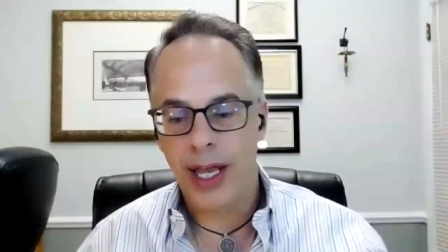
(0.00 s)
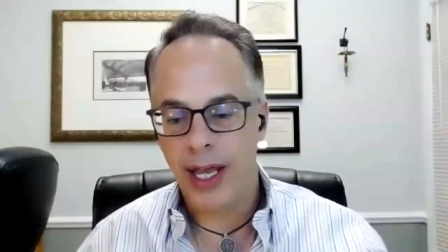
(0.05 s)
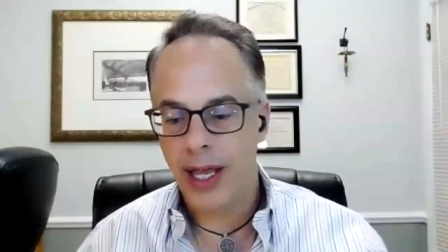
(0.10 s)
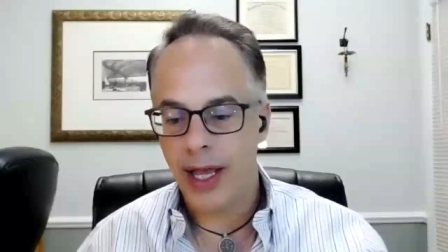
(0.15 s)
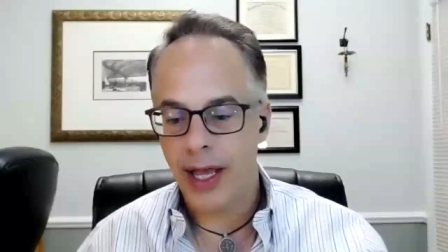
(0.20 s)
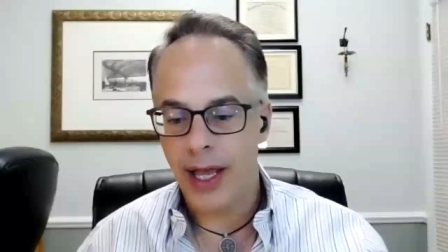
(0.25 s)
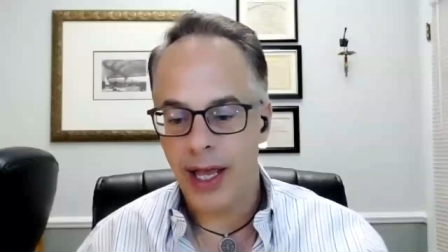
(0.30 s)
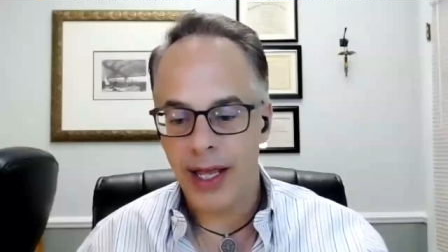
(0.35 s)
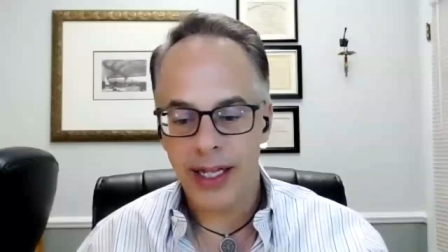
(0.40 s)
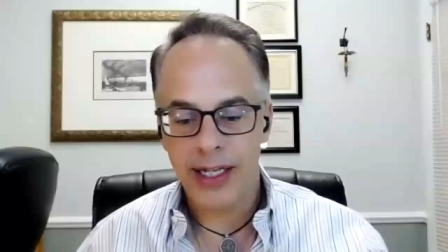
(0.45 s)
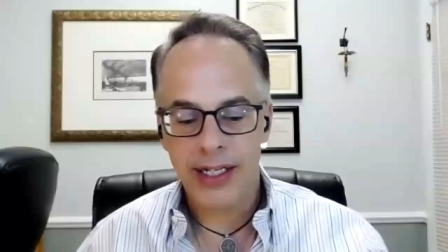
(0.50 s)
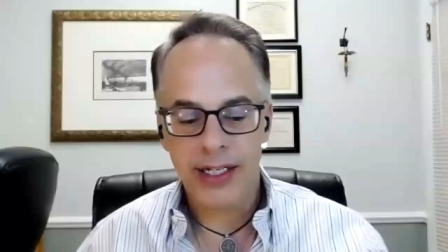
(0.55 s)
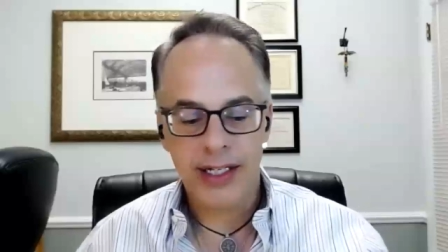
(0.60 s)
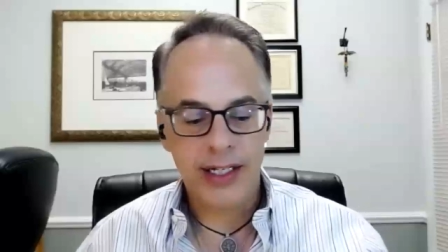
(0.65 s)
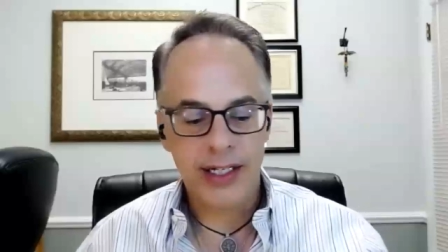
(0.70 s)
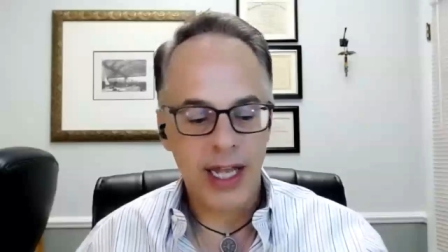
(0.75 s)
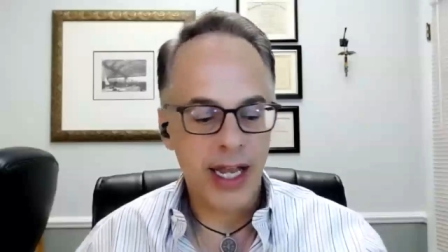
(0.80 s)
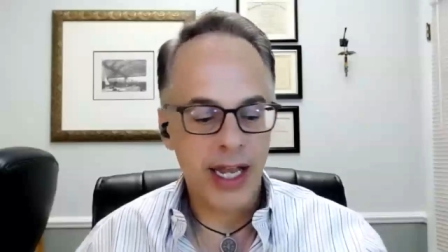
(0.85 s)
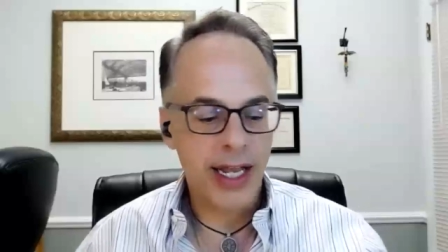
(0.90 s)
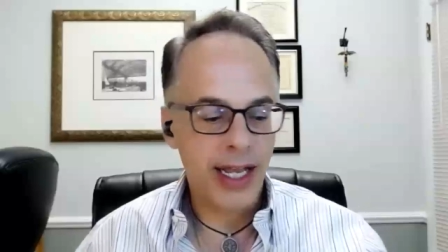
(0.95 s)
an
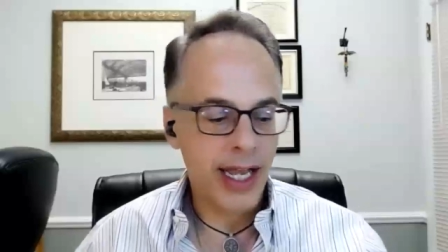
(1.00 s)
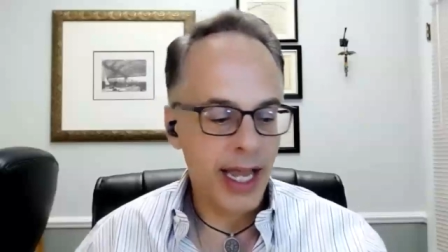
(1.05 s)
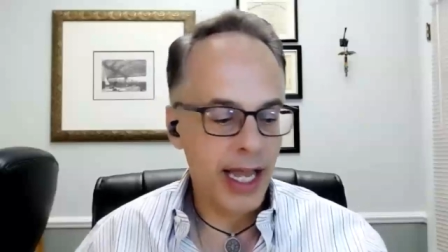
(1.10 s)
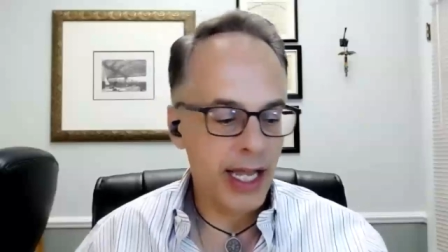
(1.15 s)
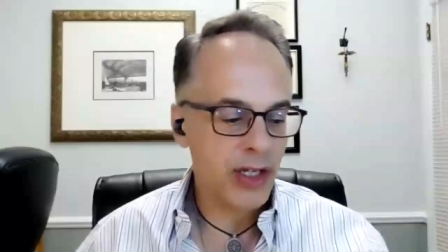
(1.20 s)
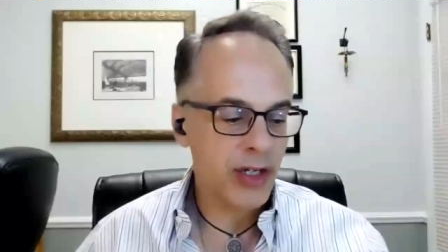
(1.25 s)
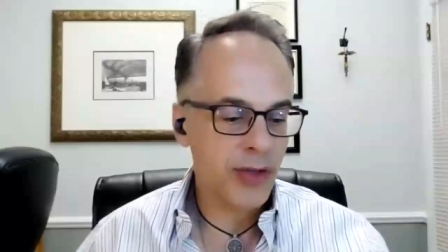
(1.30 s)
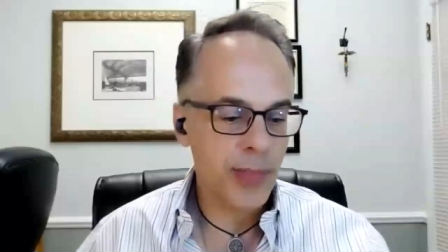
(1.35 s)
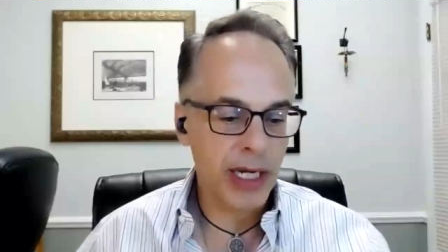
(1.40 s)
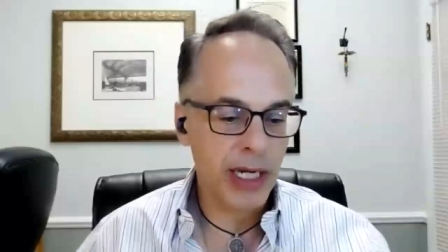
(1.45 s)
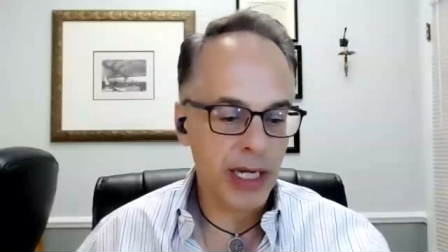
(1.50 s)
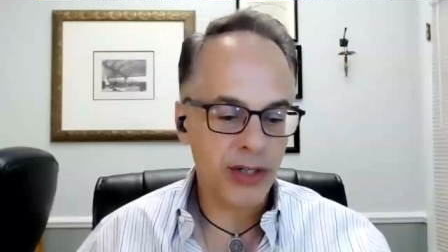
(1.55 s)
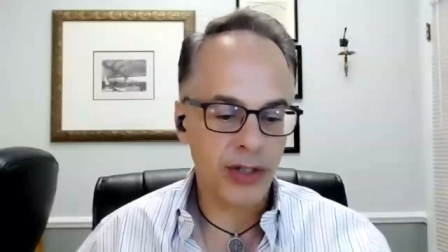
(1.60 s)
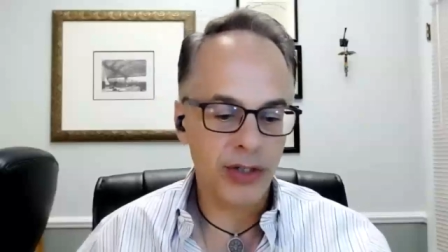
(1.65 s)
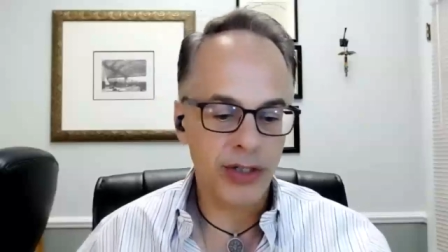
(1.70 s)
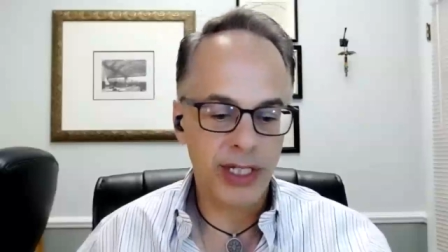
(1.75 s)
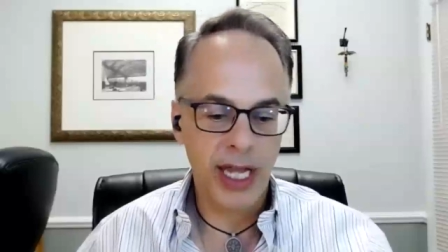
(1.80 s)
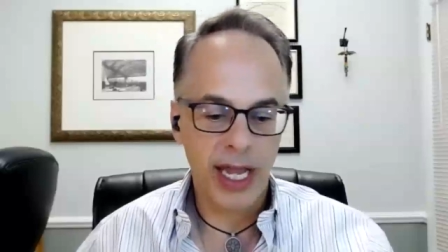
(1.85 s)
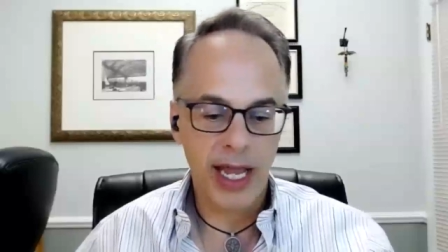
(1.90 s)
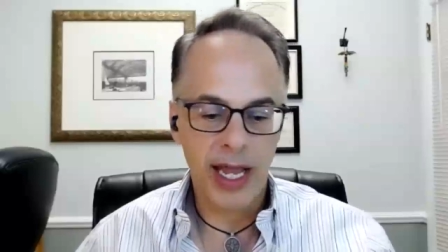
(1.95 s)
exciting and special
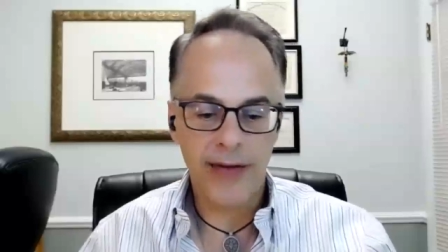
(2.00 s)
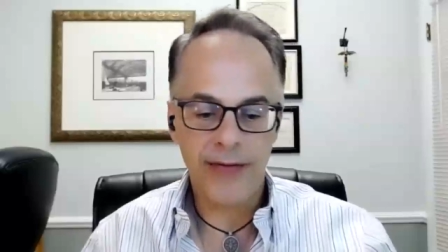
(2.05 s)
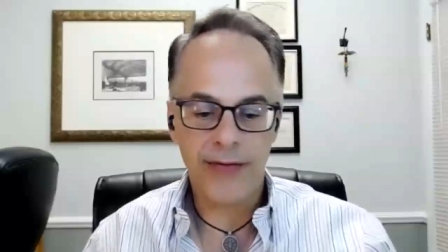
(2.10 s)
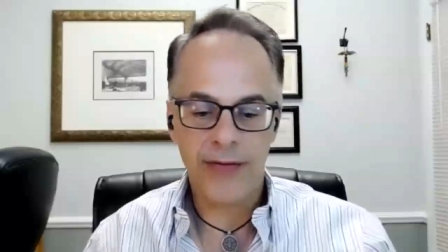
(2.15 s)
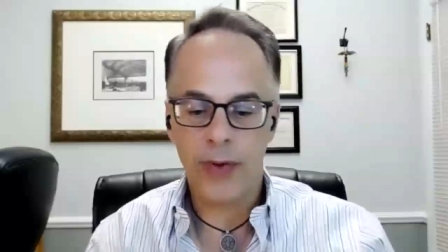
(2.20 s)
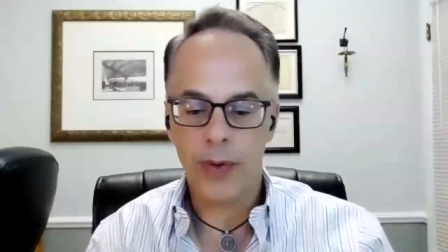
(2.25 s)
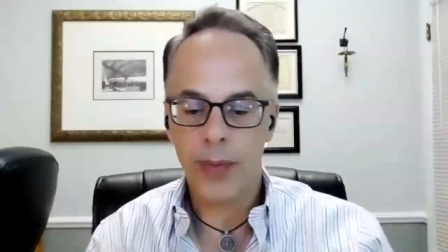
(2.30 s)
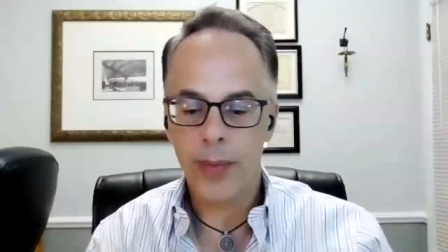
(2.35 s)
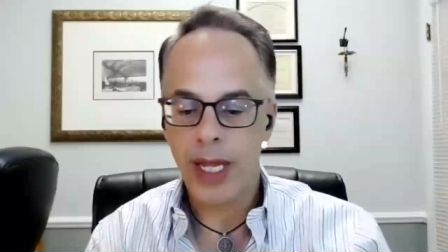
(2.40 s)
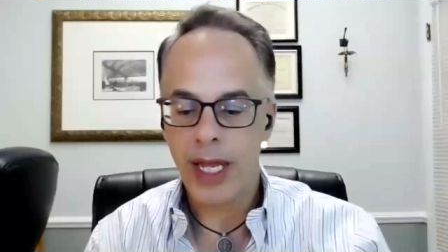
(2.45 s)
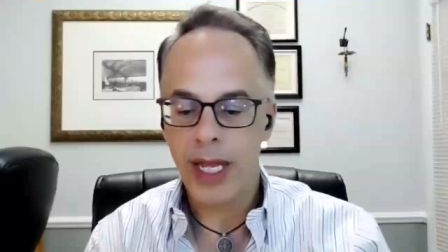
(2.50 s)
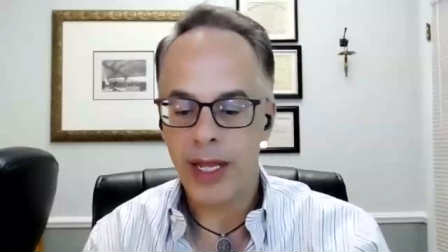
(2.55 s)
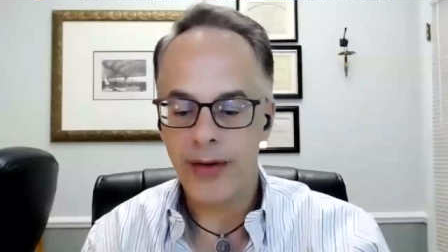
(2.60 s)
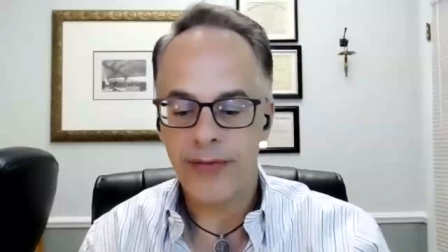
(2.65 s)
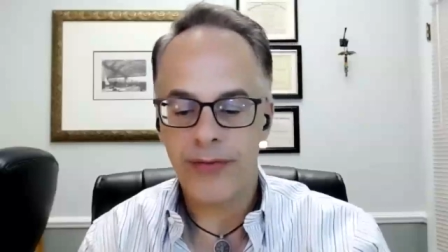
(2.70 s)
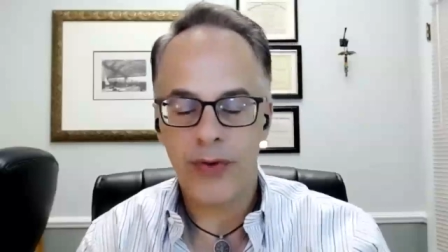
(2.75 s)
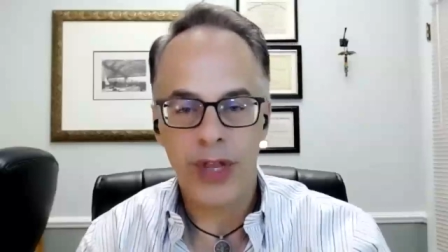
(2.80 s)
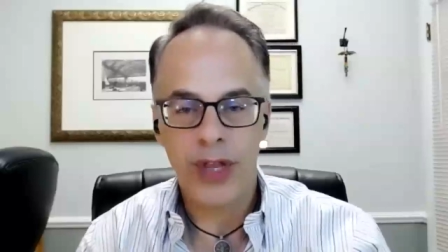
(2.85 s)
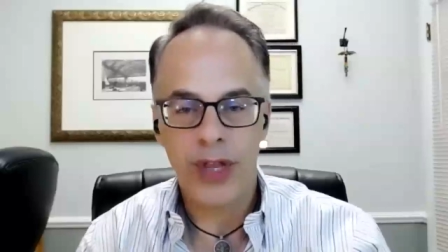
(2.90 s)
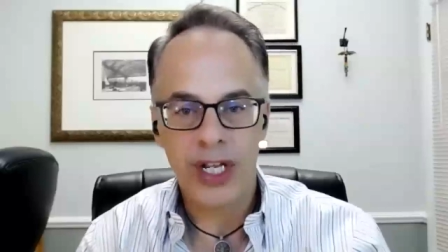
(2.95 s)
day for me
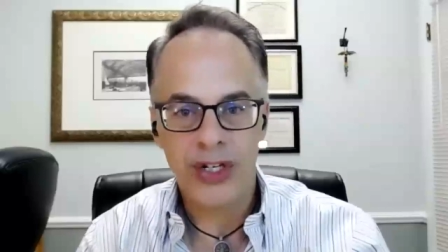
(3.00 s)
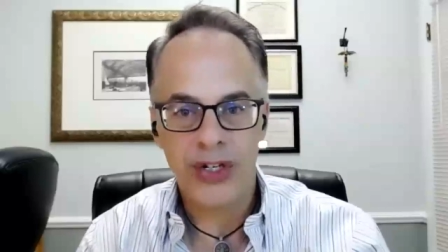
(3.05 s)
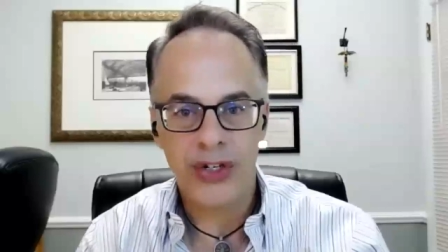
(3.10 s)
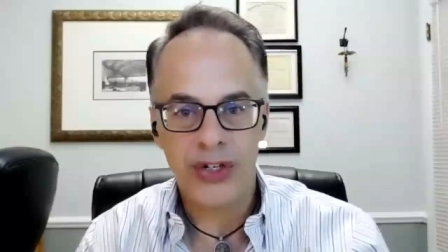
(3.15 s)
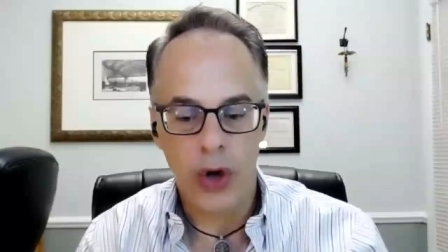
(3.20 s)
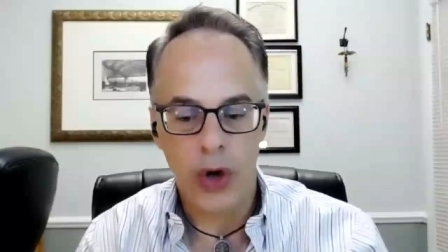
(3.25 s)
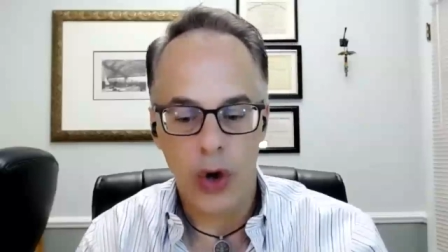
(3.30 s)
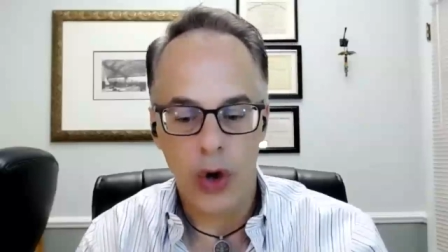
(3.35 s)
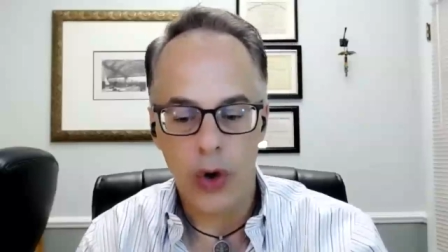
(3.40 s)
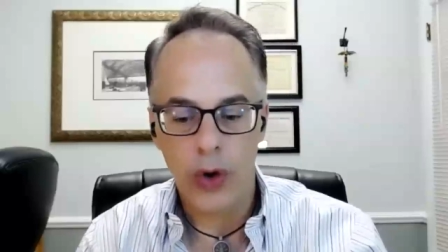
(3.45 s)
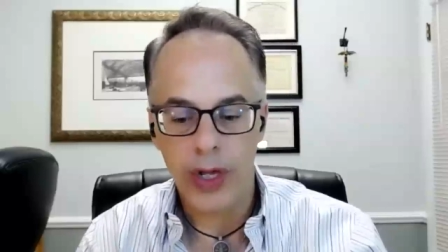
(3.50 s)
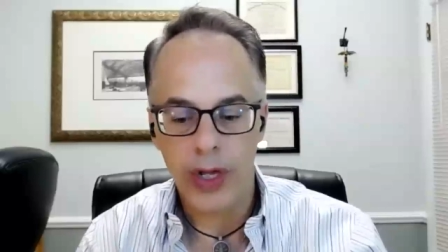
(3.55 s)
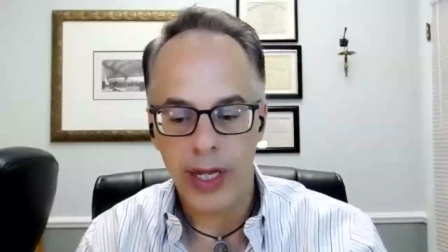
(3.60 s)
and for this show.